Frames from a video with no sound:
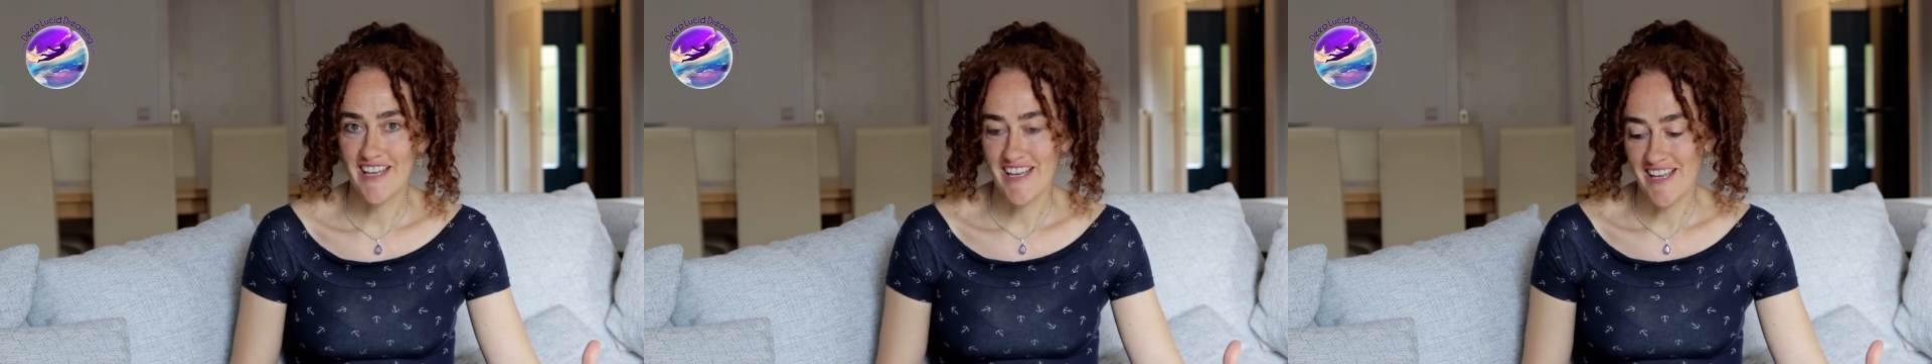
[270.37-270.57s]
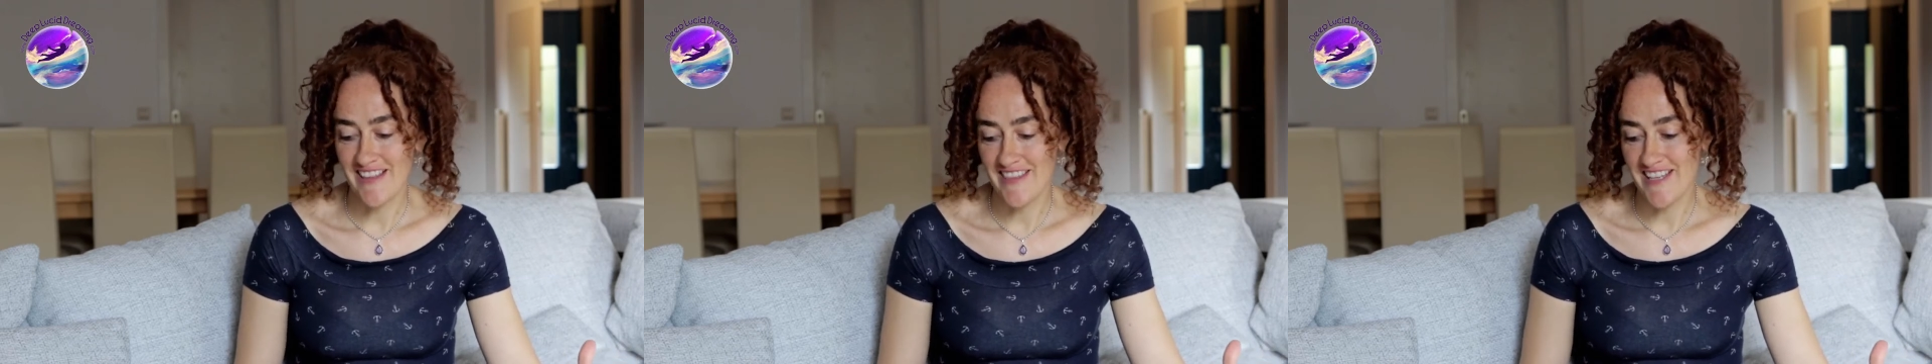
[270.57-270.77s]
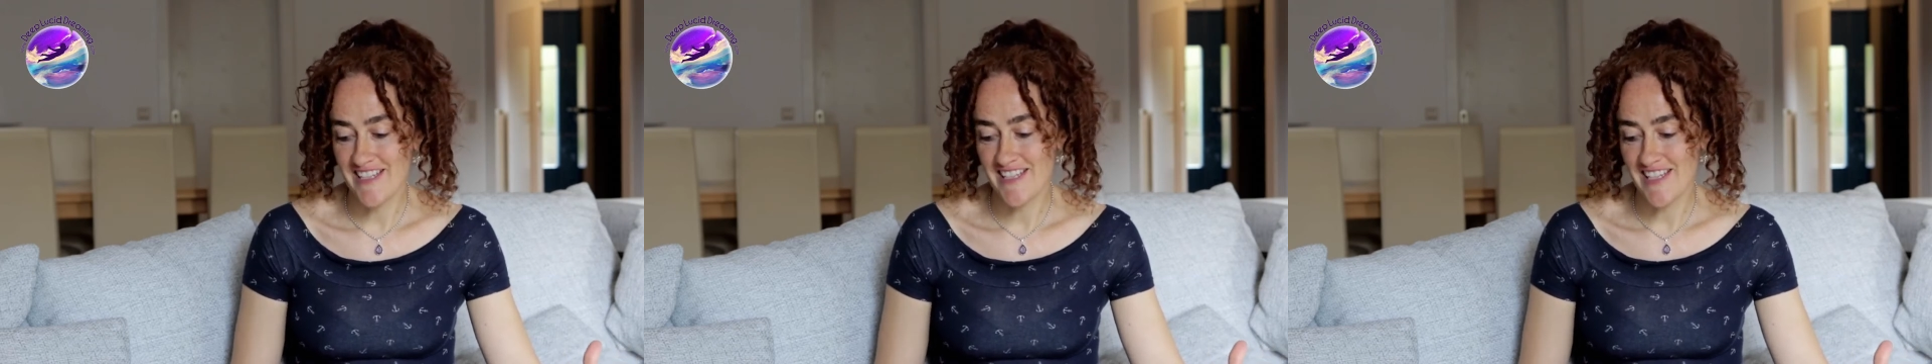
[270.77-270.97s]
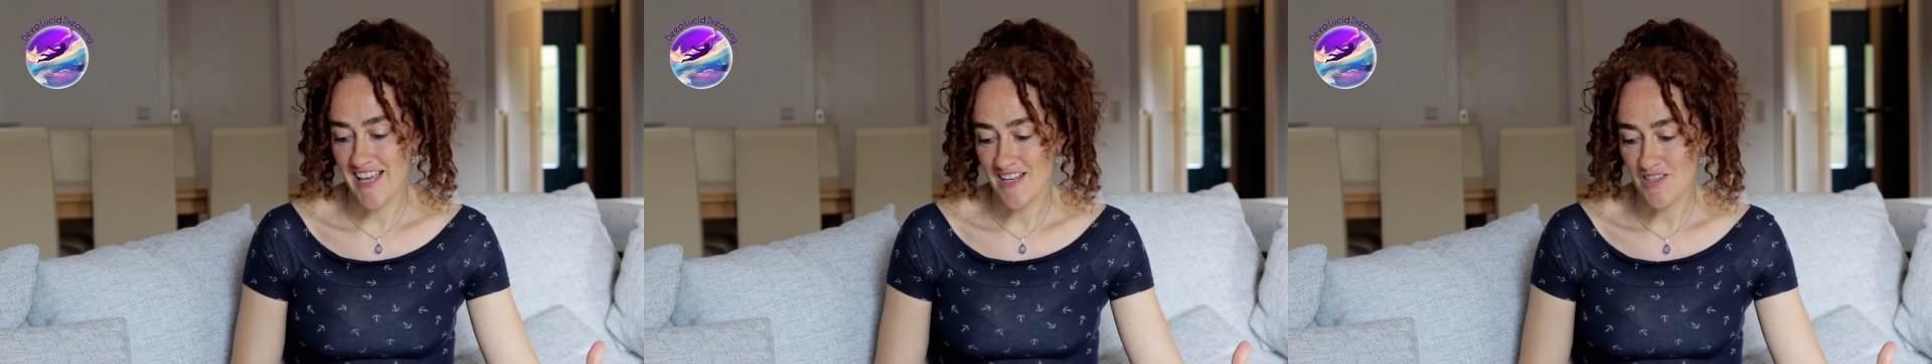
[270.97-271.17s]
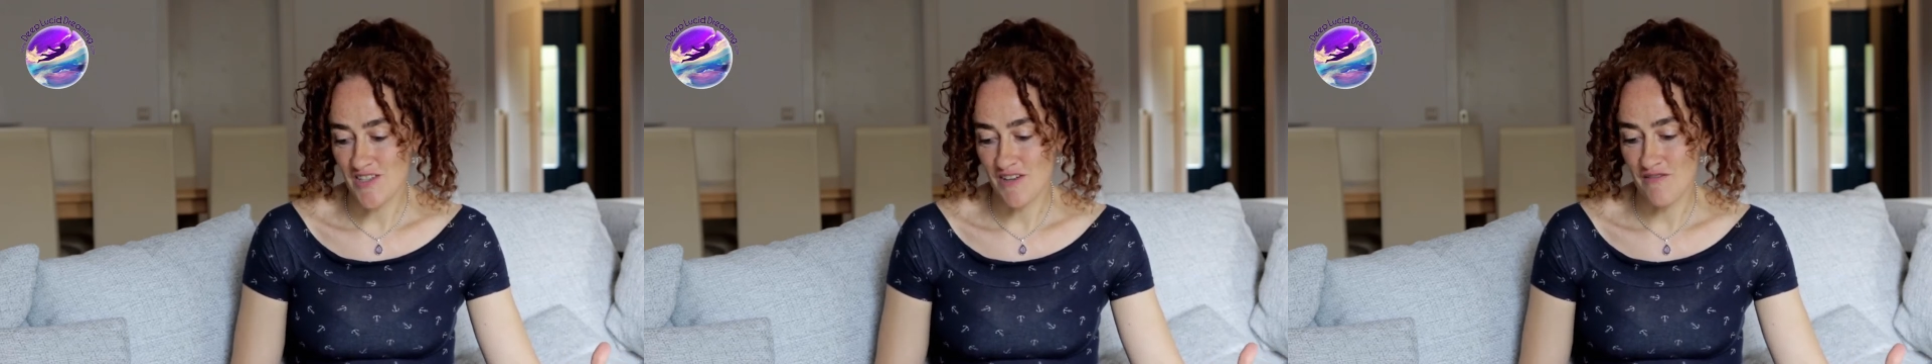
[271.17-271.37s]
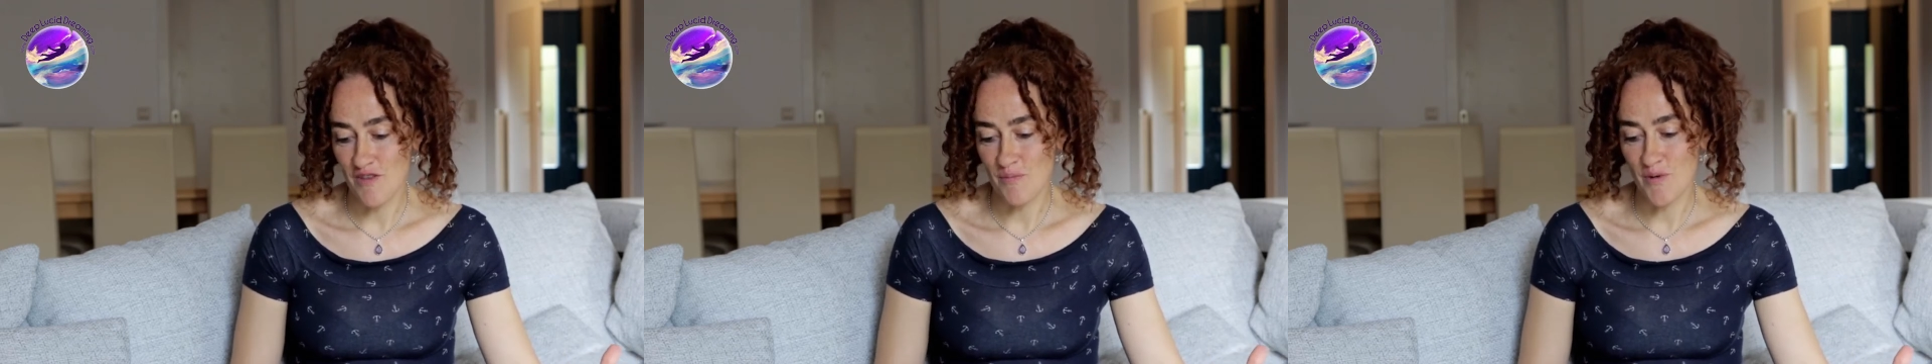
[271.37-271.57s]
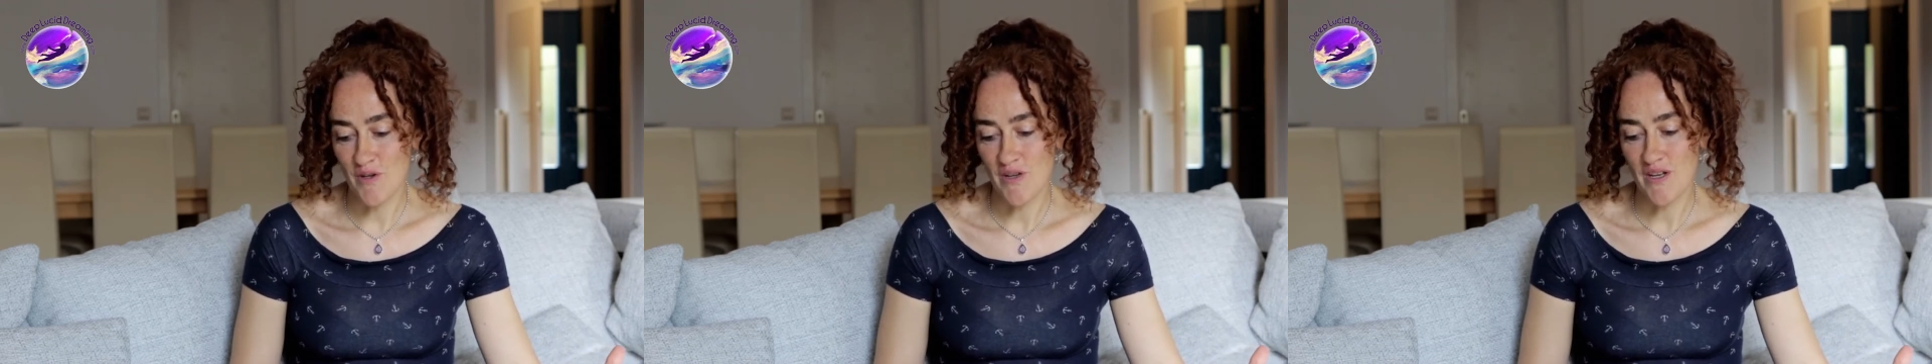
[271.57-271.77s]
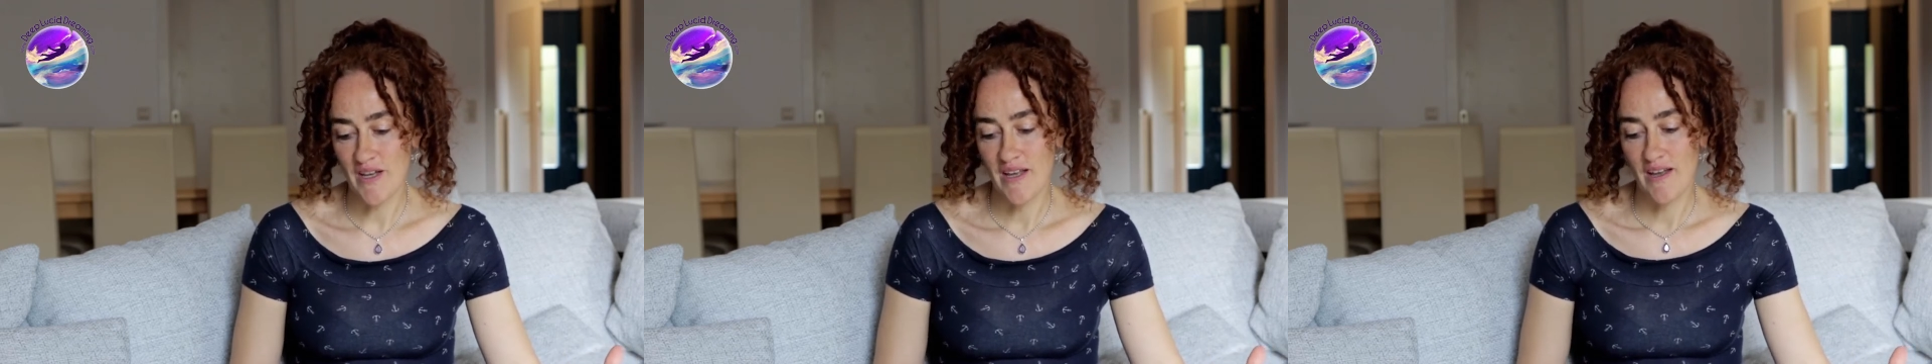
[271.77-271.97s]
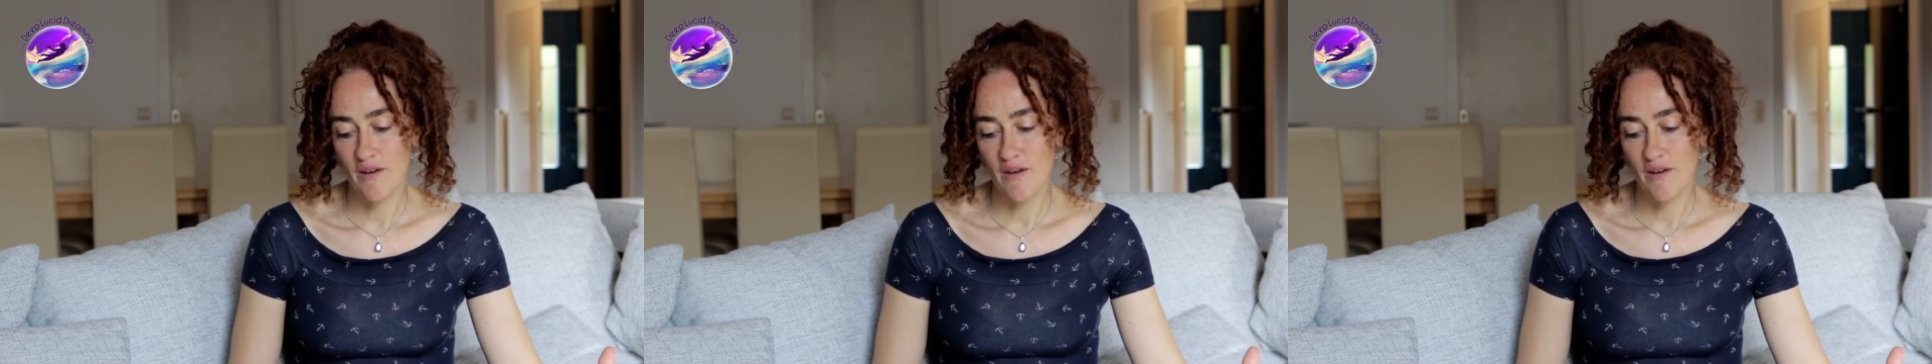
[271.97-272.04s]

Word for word: in this section of the book,